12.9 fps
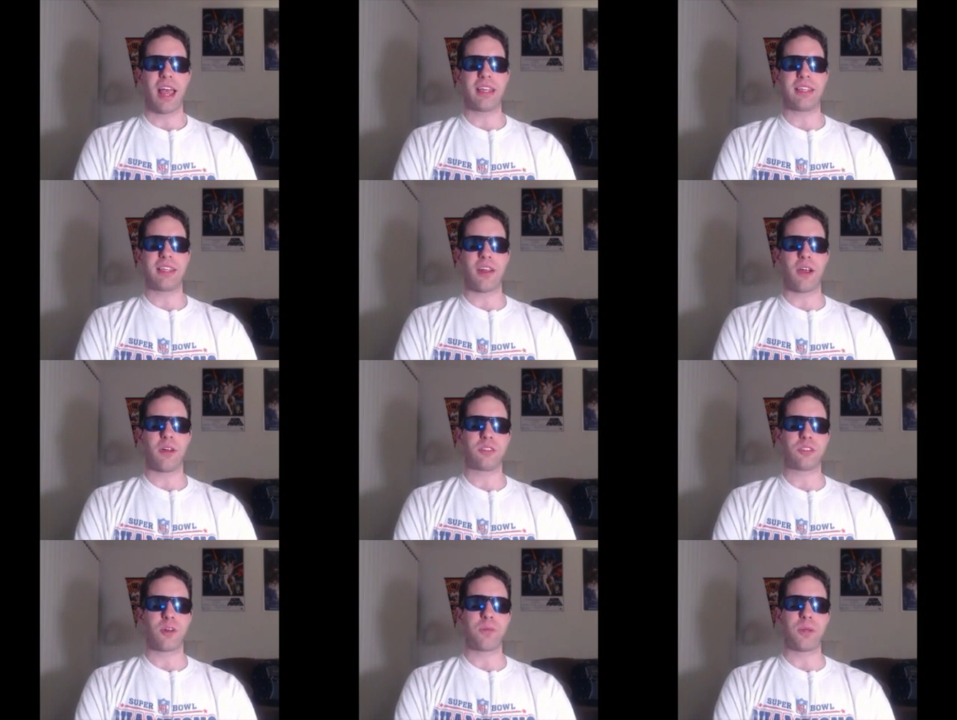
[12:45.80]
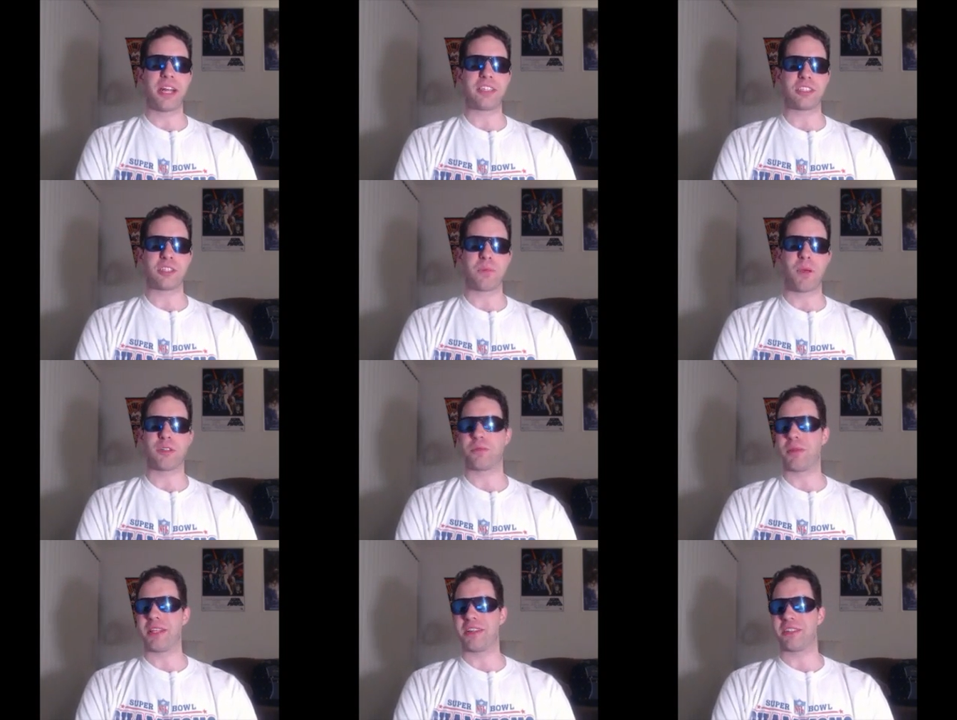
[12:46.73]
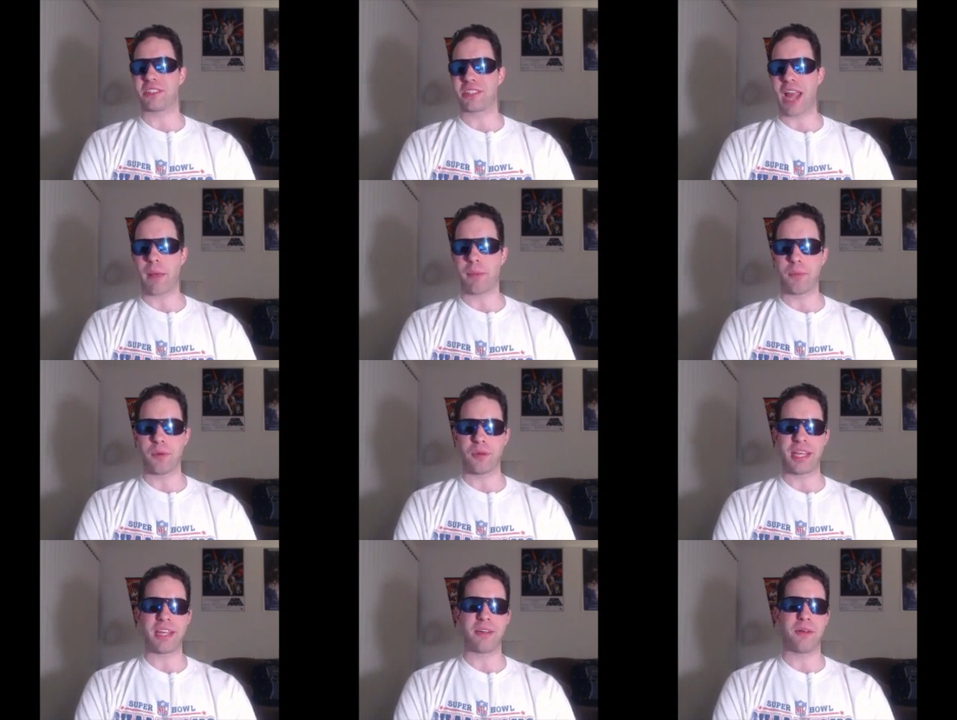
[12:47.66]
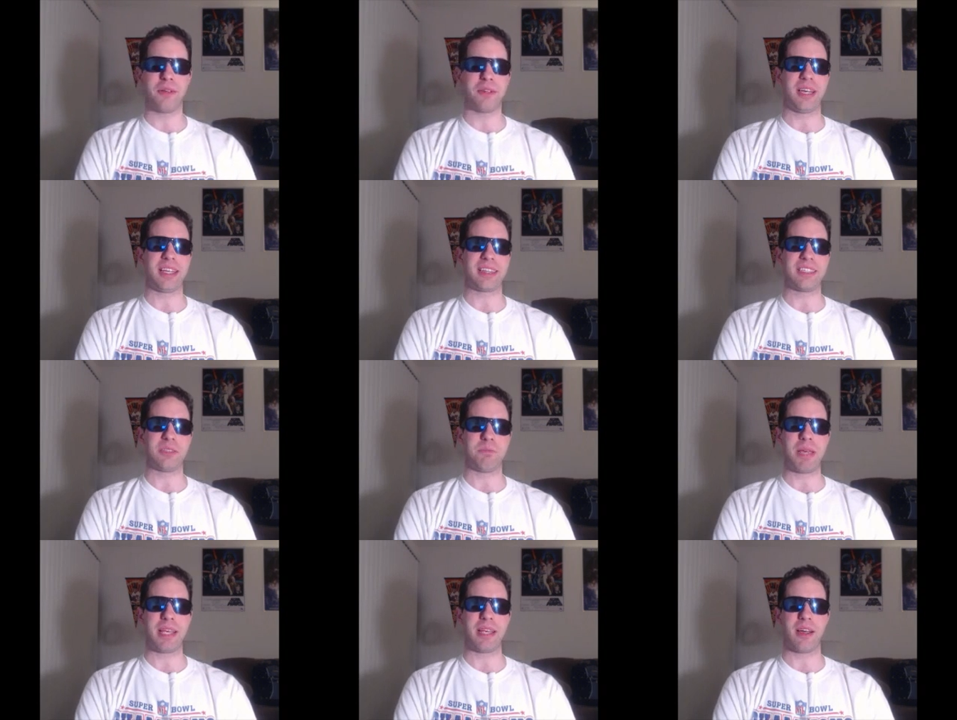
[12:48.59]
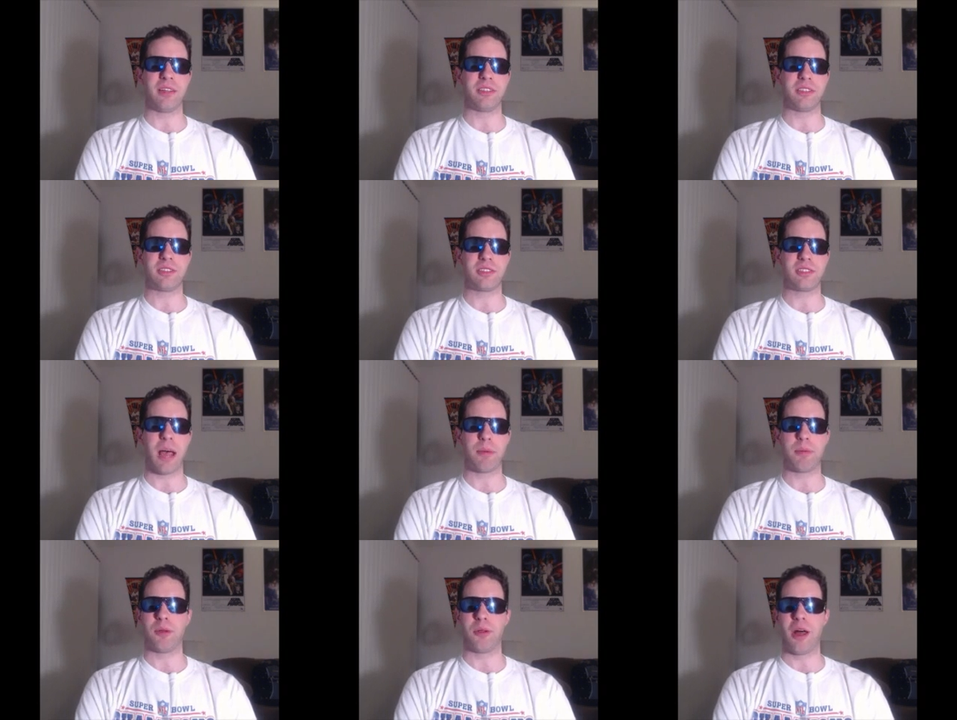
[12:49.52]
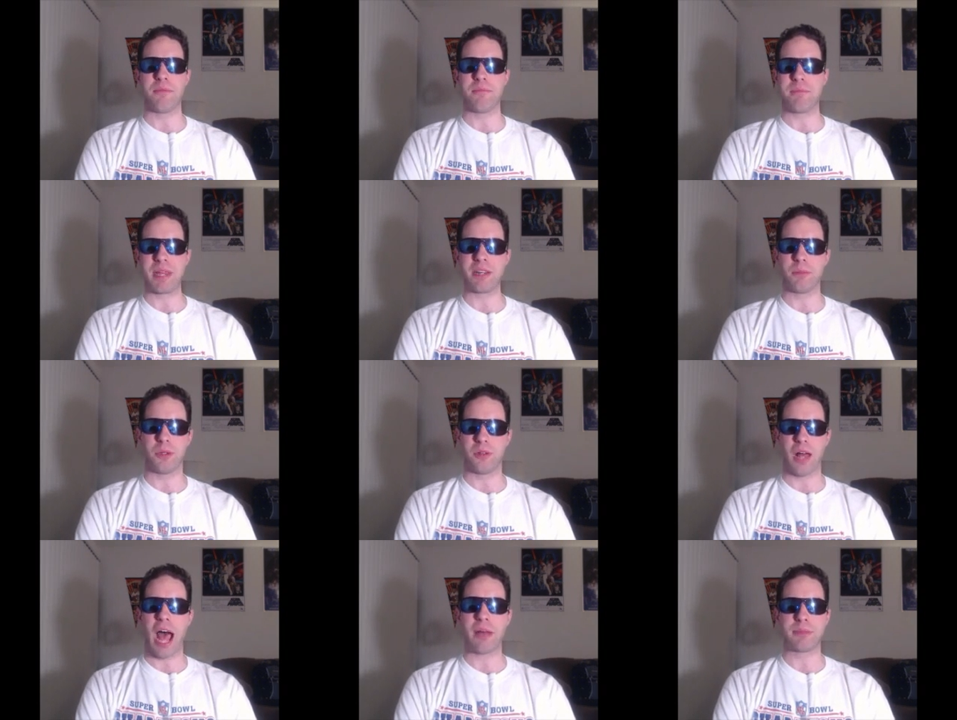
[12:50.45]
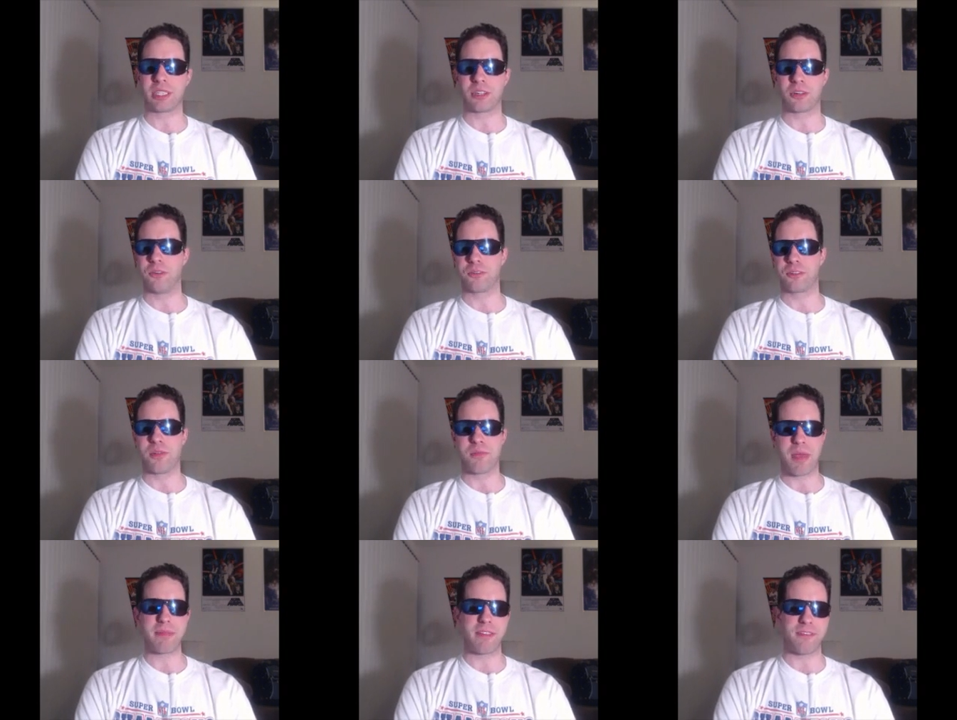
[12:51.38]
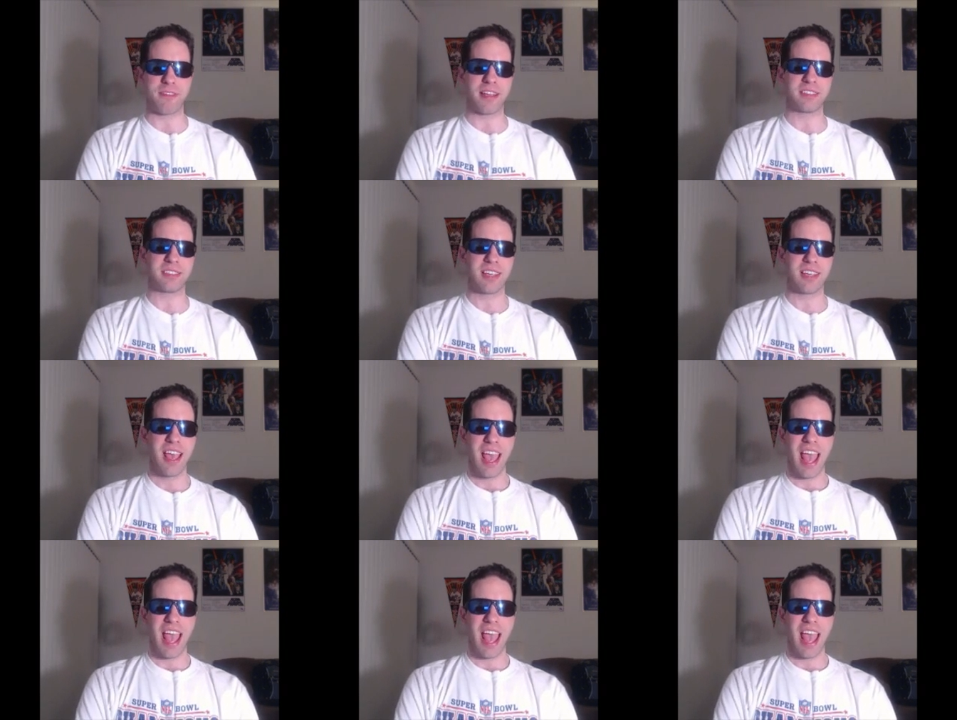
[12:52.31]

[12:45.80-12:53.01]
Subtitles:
you know, Triple H is supposed to be the unstoppable heel, like this big, unstoppable, unbeatable obstacle for the babyface,